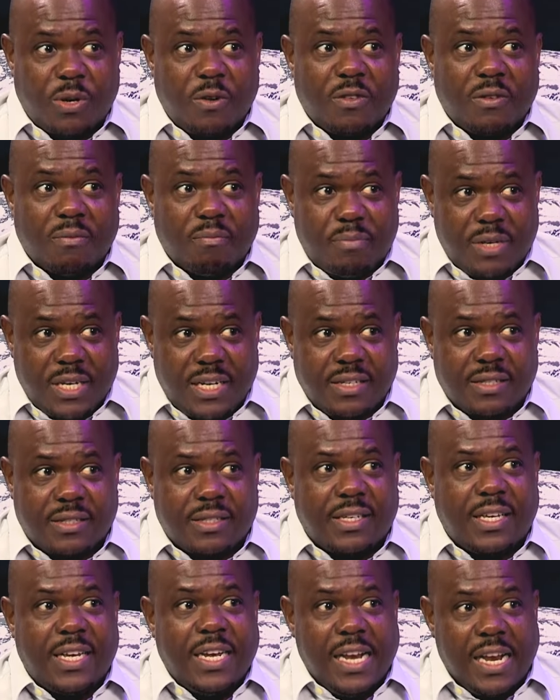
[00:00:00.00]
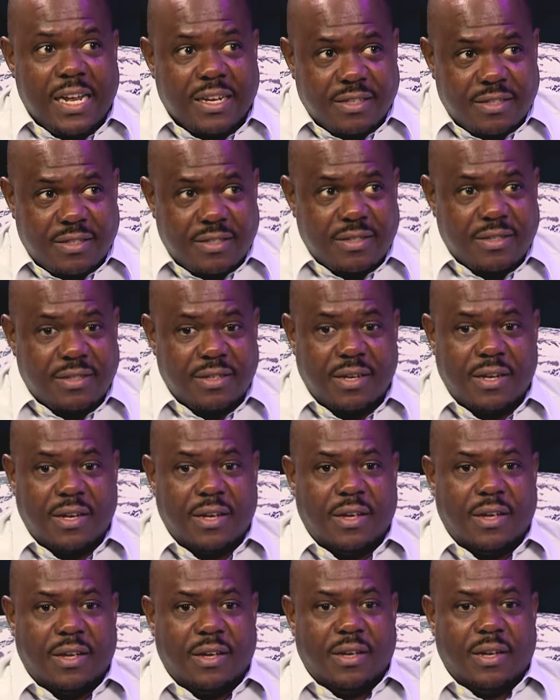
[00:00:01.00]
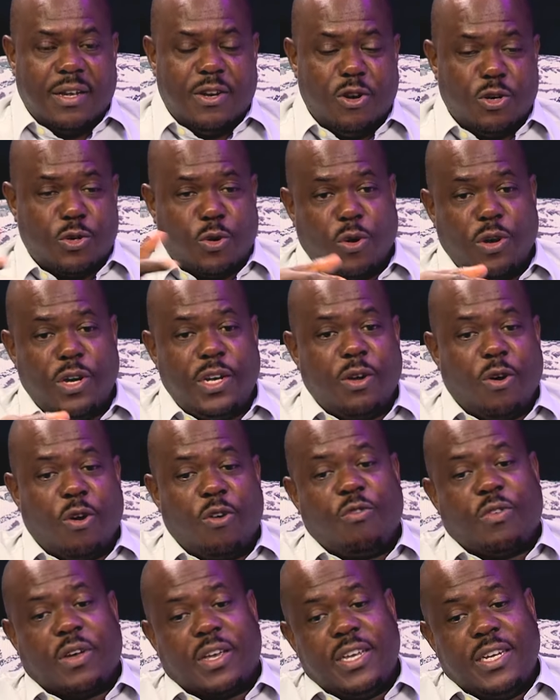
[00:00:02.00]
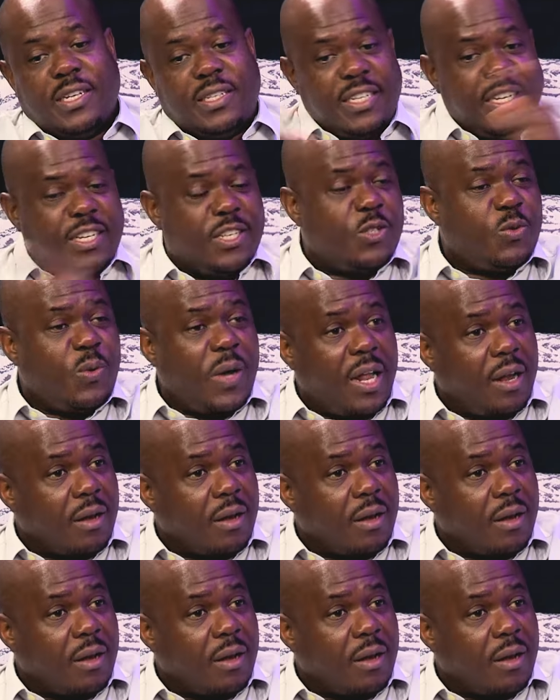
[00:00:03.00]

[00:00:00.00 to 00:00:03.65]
is one of the biggest killers. Issues. Not only overeating as